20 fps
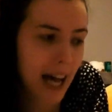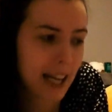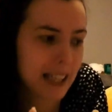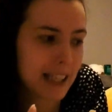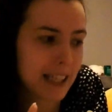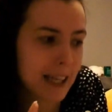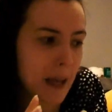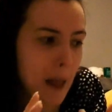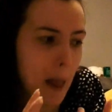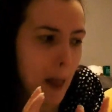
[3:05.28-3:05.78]

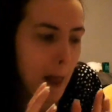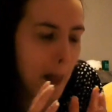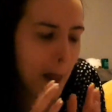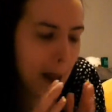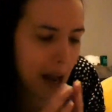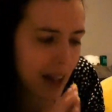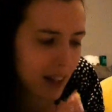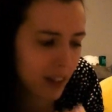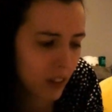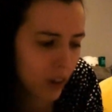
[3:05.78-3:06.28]
and
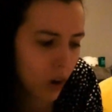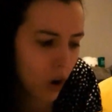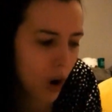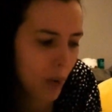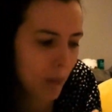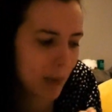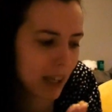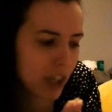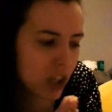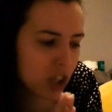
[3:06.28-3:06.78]
in the
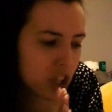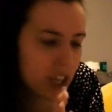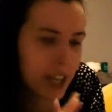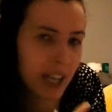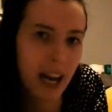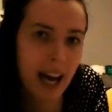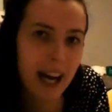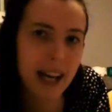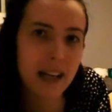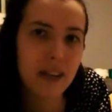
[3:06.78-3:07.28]
comics she
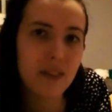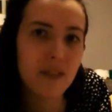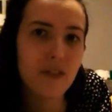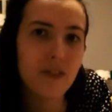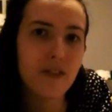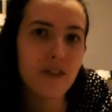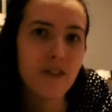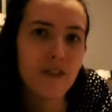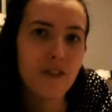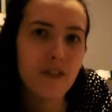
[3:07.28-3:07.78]
kind of
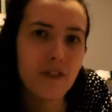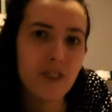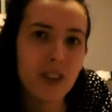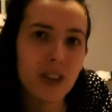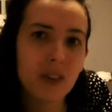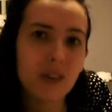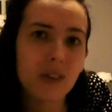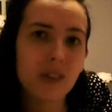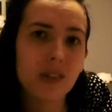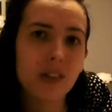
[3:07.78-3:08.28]

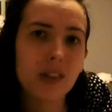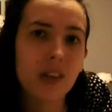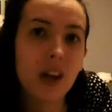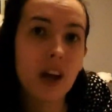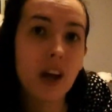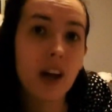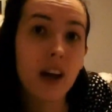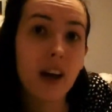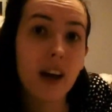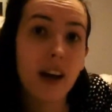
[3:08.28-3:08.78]
feels
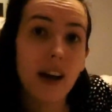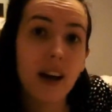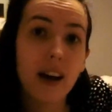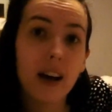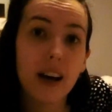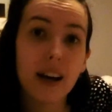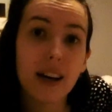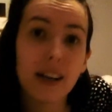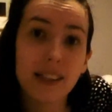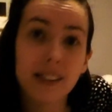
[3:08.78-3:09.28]

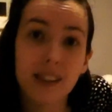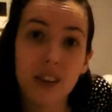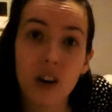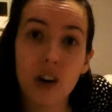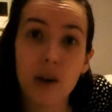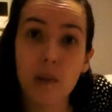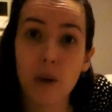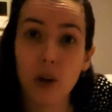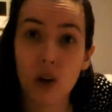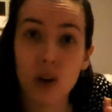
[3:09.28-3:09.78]
a
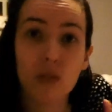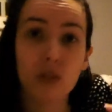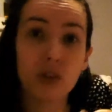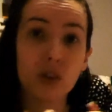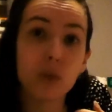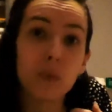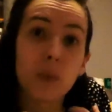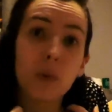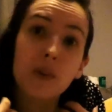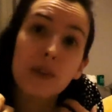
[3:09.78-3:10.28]
certain amount of
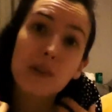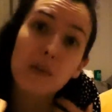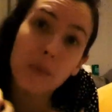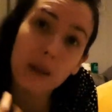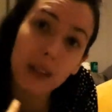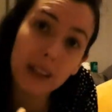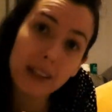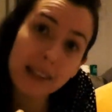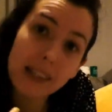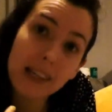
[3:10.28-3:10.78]

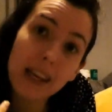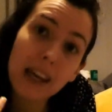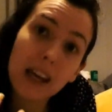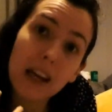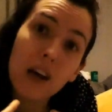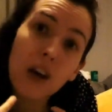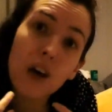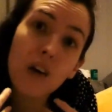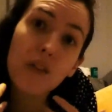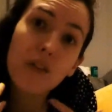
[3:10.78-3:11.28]

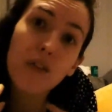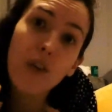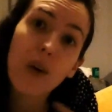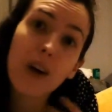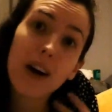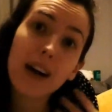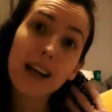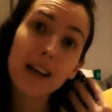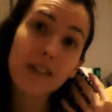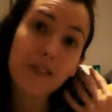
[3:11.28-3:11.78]
responsibility
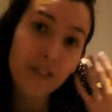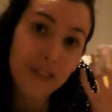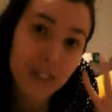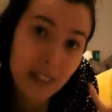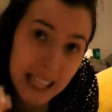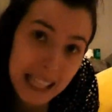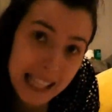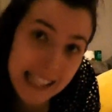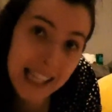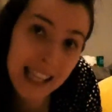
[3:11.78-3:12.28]
for
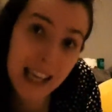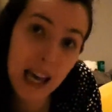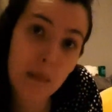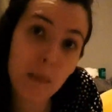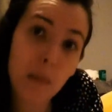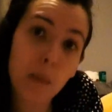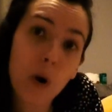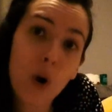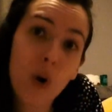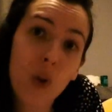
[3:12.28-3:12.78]
inflicting him
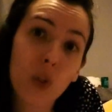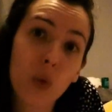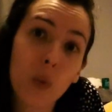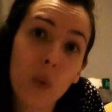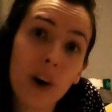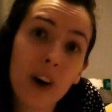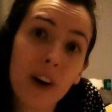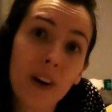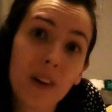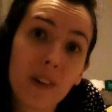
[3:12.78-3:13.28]
upon the
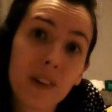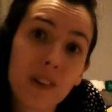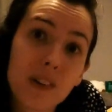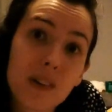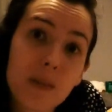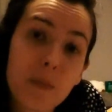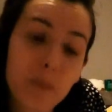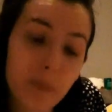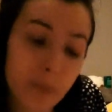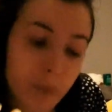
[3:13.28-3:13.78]
world.
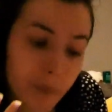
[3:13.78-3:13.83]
